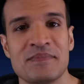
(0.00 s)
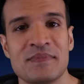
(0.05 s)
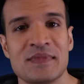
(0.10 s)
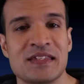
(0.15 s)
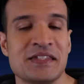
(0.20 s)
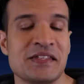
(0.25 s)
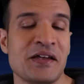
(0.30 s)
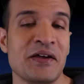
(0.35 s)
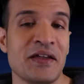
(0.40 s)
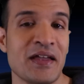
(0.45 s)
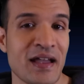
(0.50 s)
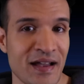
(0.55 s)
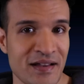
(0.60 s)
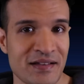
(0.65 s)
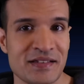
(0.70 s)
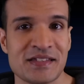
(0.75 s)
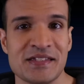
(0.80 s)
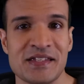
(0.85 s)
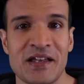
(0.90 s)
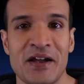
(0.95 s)

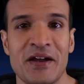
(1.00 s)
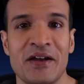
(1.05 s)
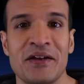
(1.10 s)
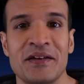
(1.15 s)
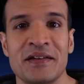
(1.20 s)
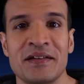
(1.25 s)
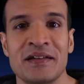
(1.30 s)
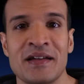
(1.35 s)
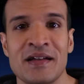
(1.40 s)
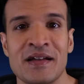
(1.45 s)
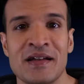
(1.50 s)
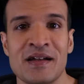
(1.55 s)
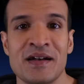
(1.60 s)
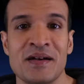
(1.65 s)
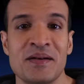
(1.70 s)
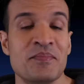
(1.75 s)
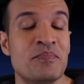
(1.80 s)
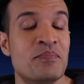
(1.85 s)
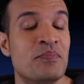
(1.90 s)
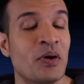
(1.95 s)
So
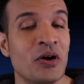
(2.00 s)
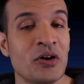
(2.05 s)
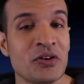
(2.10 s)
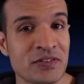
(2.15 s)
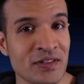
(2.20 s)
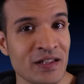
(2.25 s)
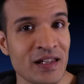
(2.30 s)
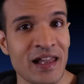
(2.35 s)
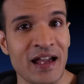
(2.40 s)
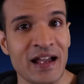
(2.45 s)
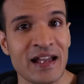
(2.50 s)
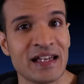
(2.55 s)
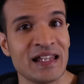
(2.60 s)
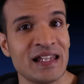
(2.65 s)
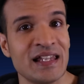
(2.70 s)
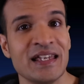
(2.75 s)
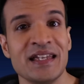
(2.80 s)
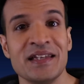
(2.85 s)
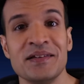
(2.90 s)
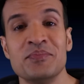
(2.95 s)
both are
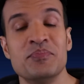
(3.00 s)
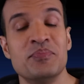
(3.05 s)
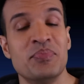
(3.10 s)
likely,